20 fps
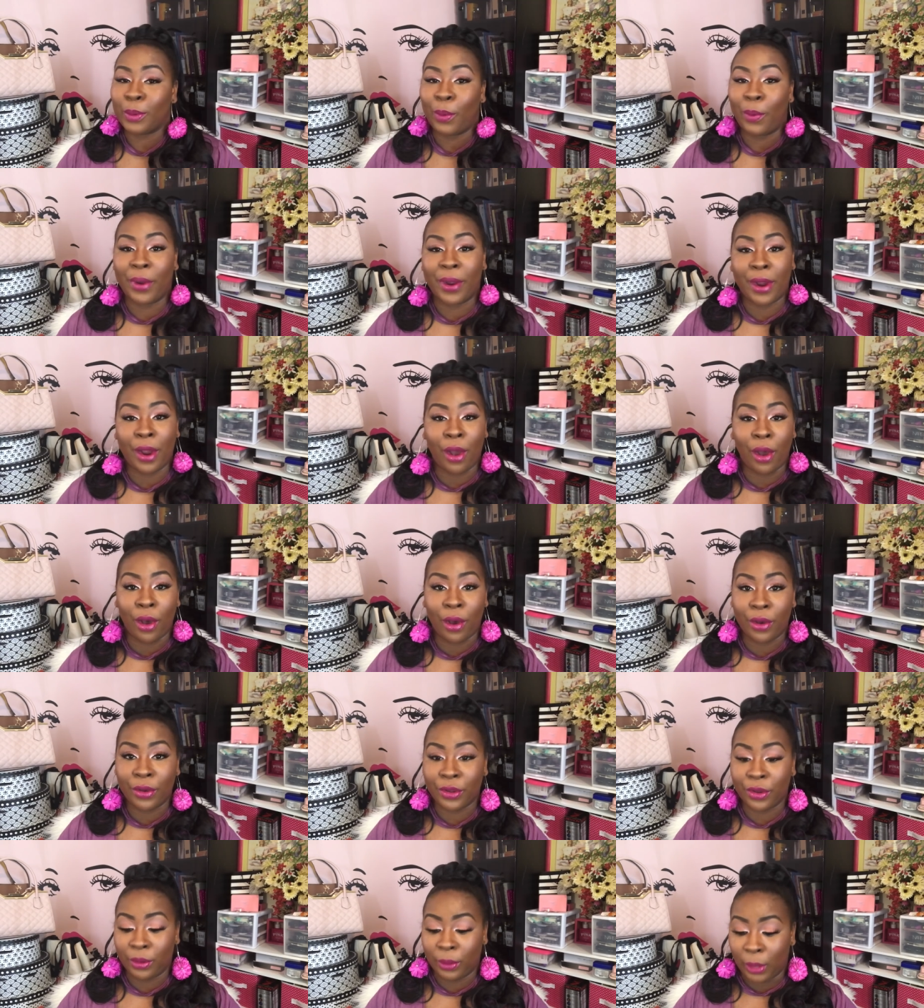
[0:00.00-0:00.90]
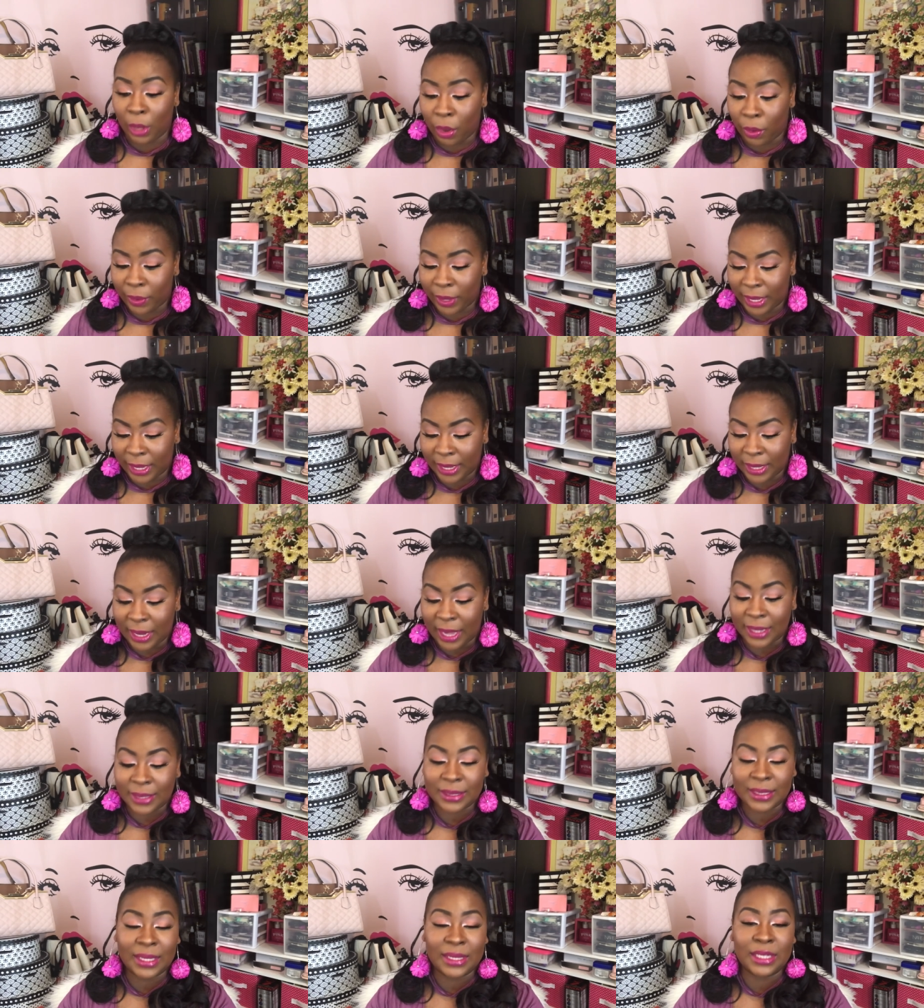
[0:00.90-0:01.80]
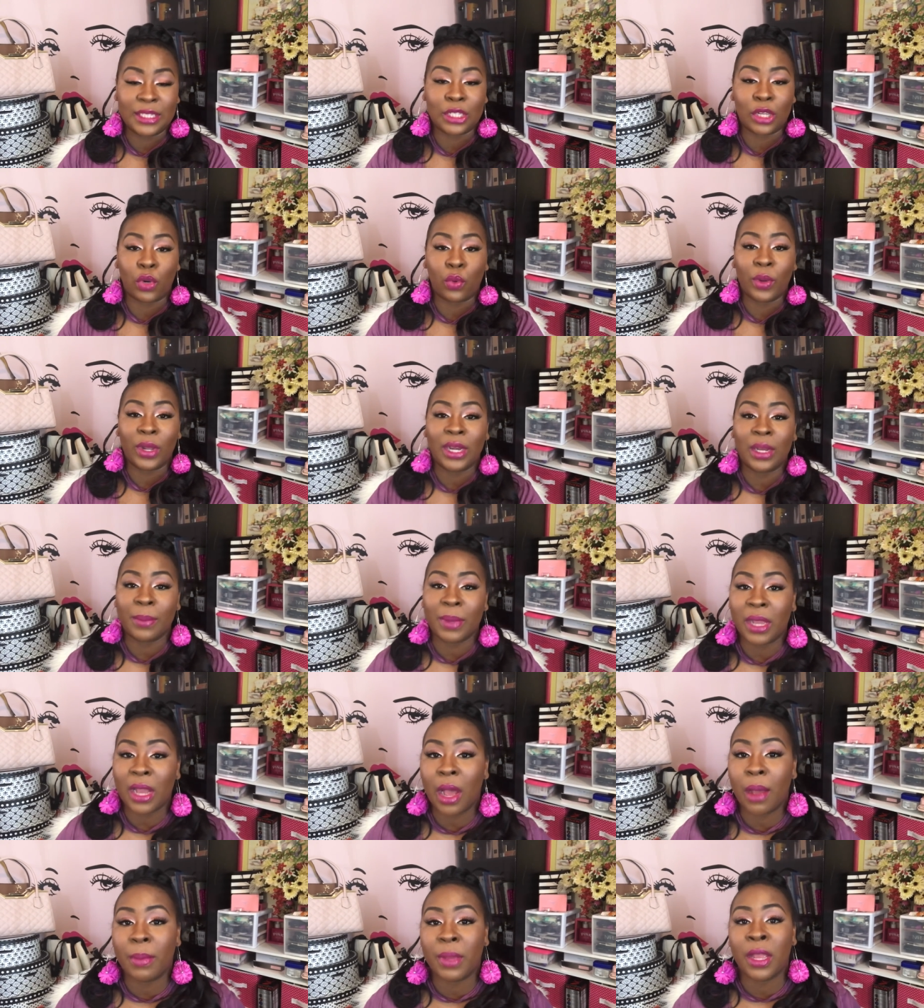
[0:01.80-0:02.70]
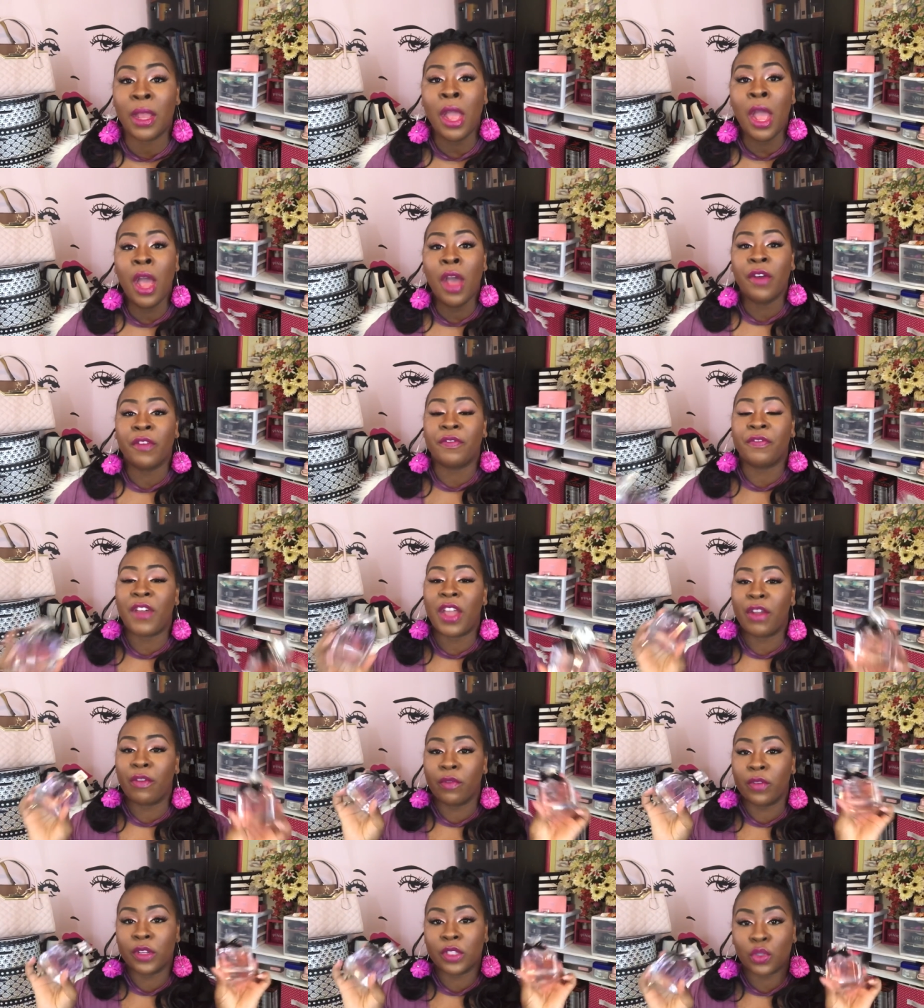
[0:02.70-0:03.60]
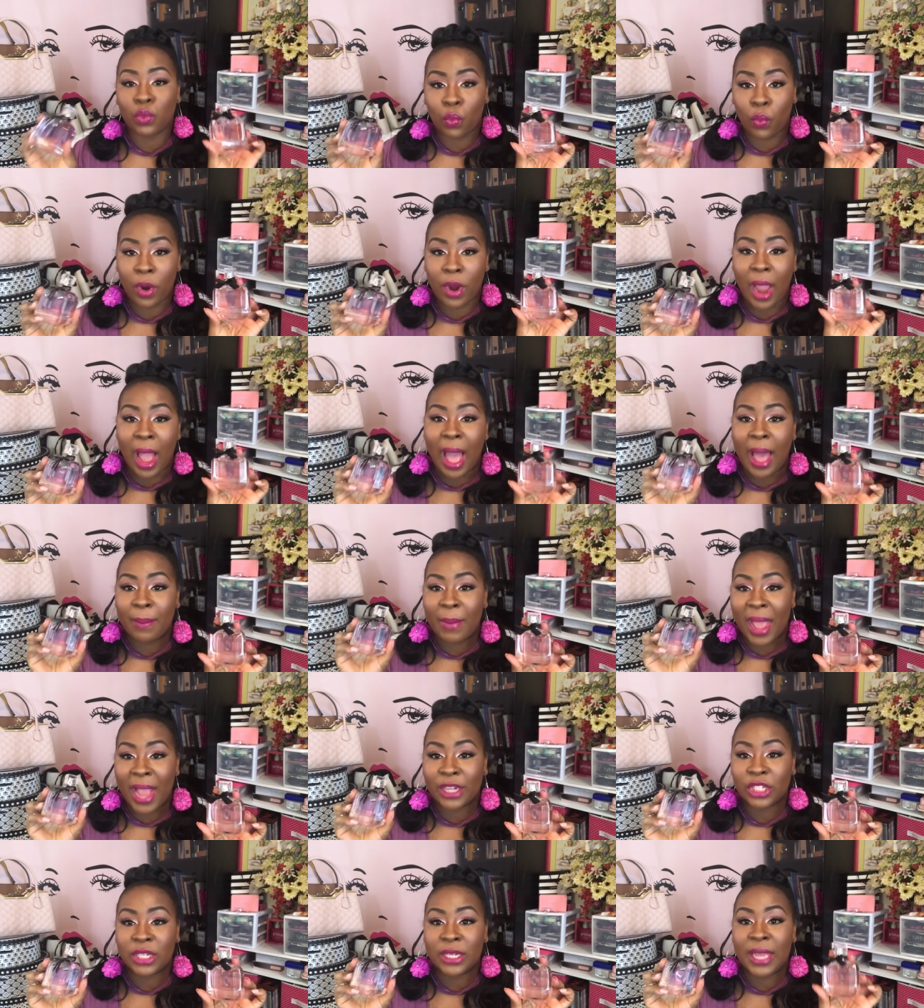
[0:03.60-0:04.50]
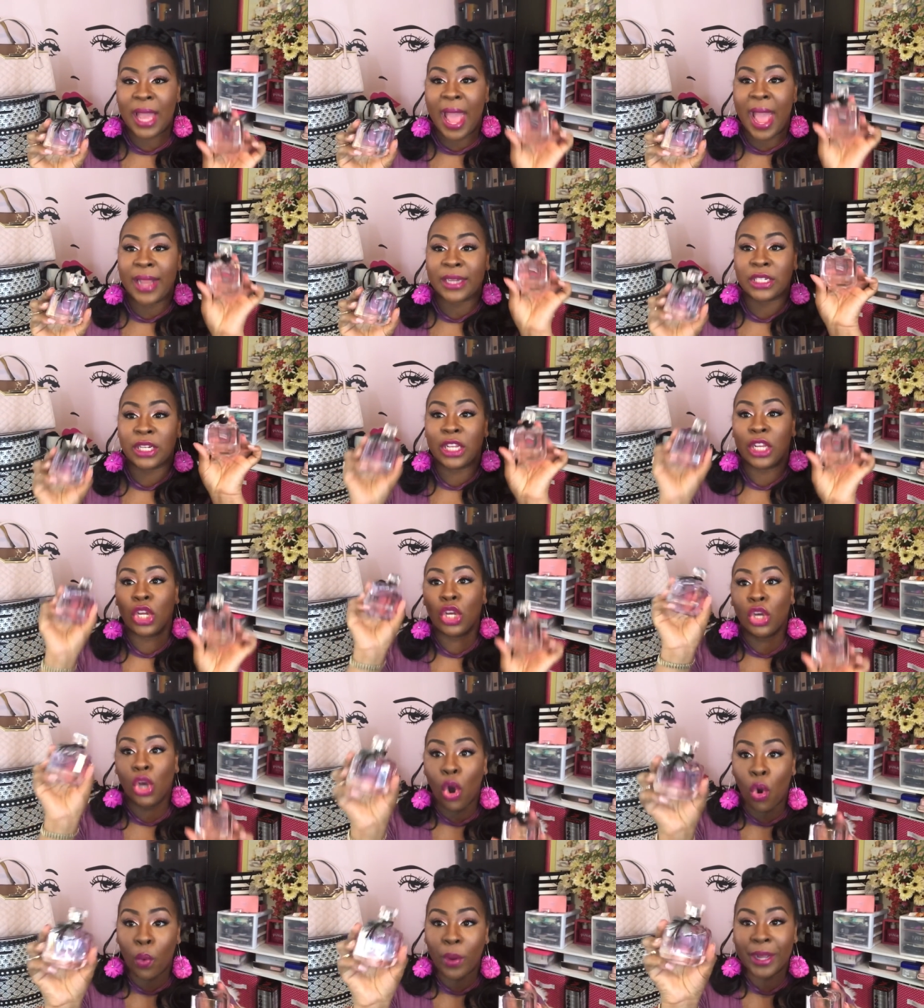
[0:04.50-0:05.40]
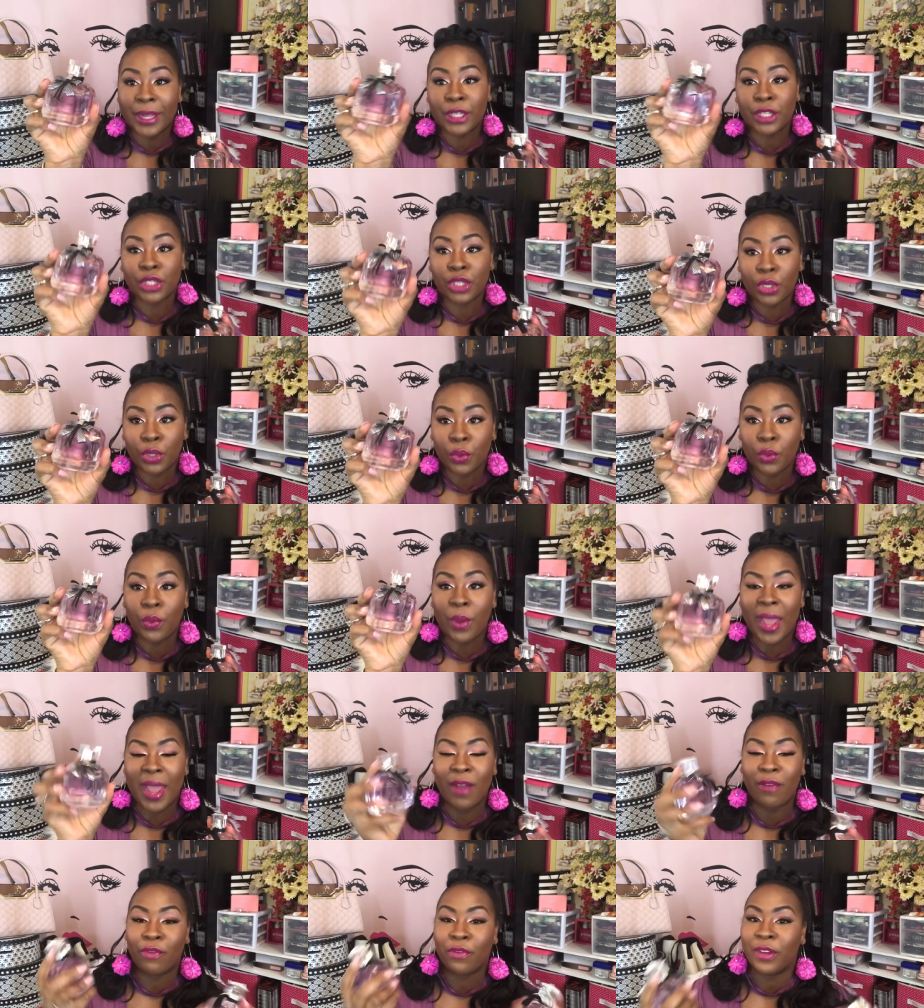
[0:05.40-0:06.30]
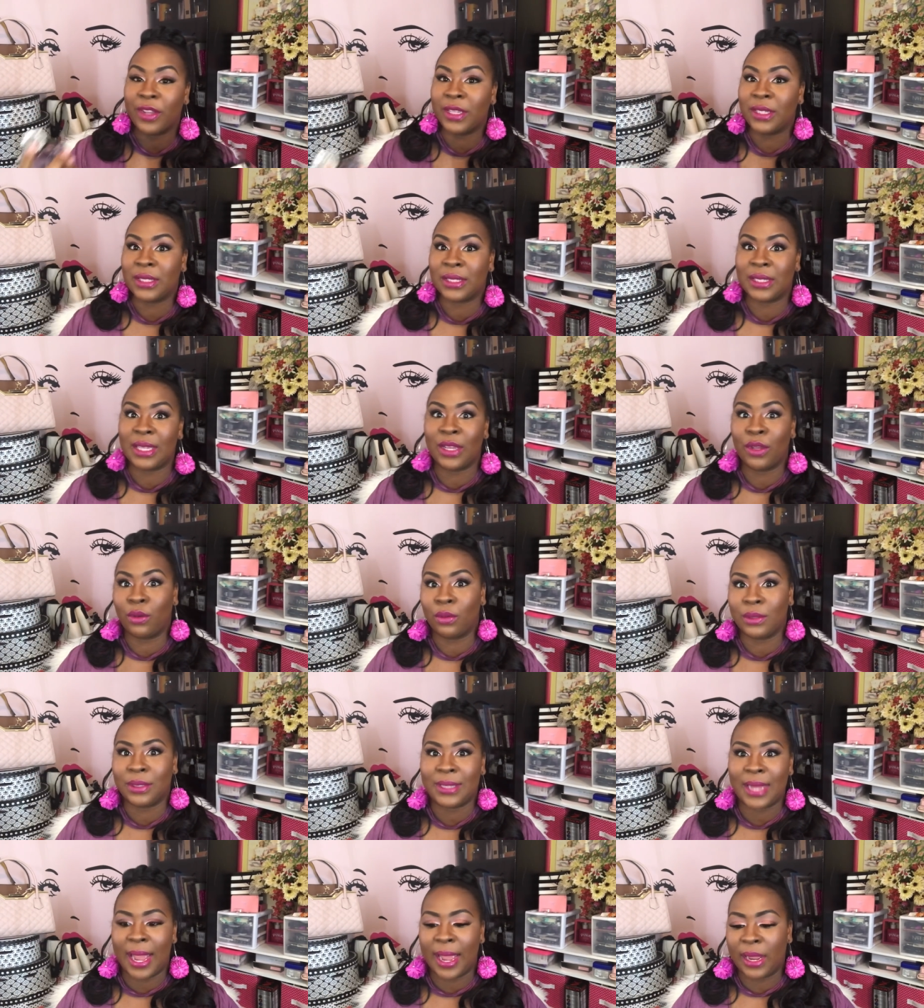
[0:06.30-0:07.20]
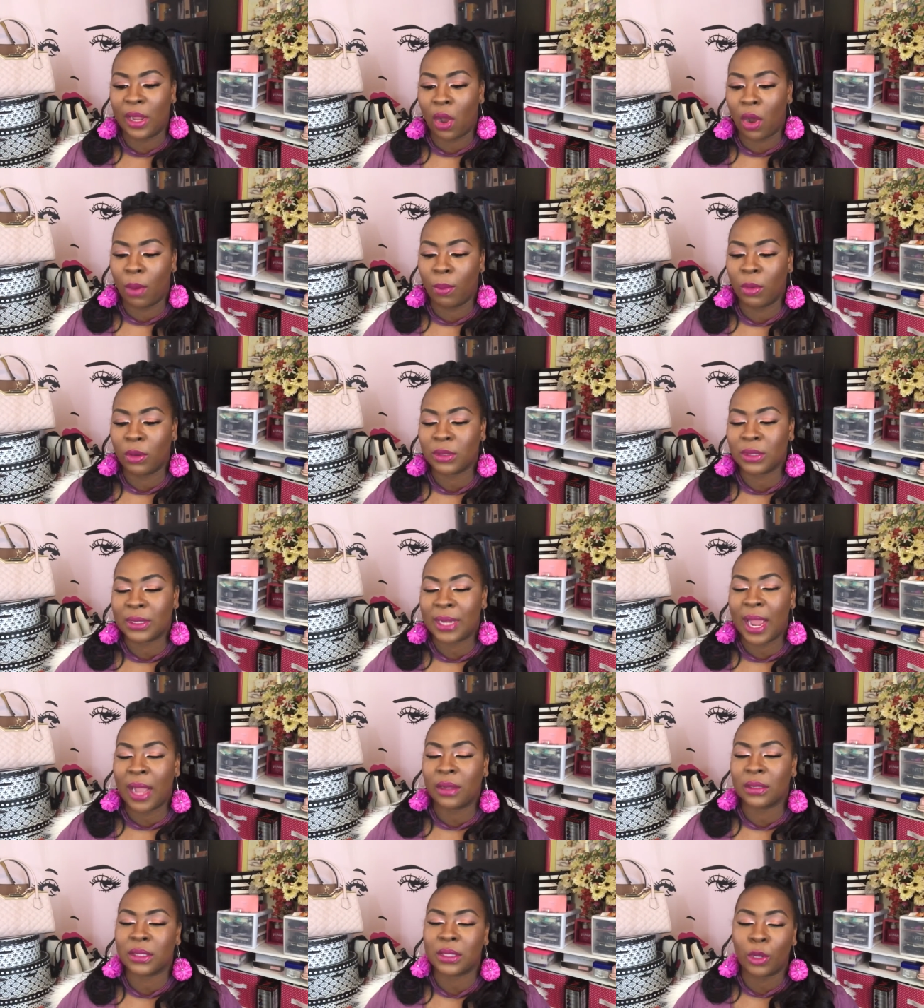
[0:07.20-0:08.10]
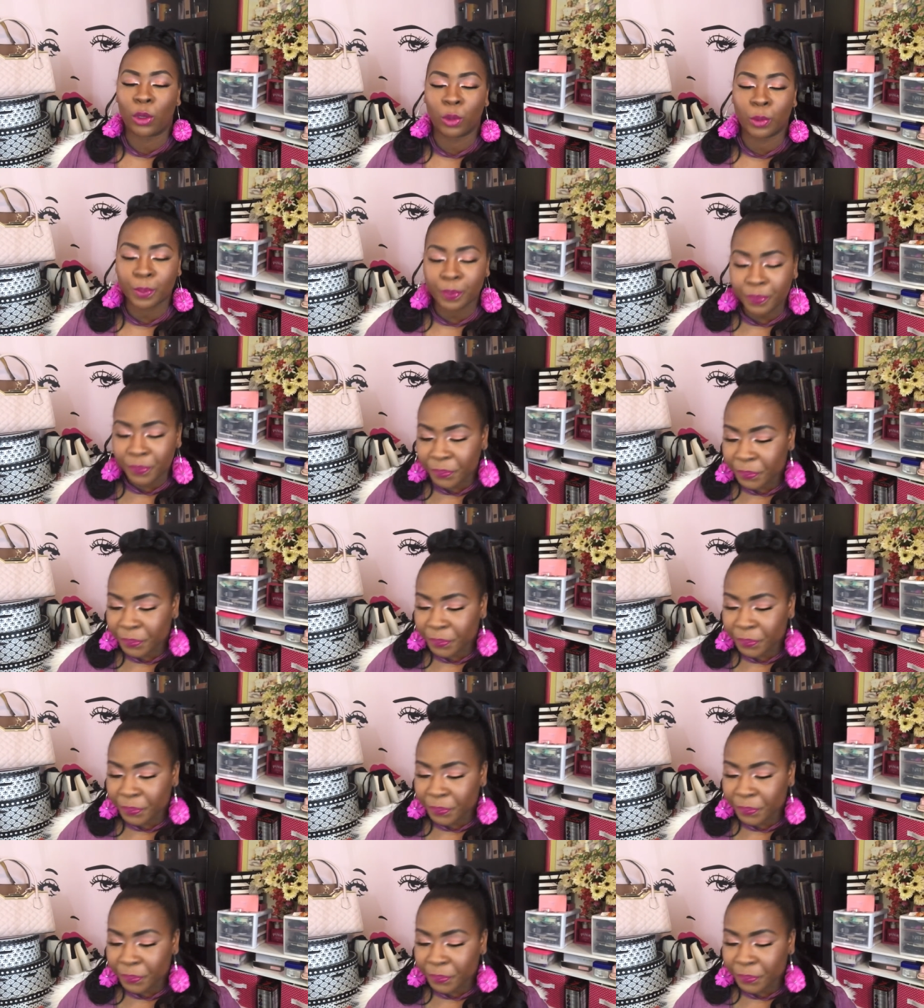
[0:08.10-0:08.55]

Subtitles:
me wearing all year long. And like I said, these are quickly becoming favorites where I'm actually going to every single day almost now. So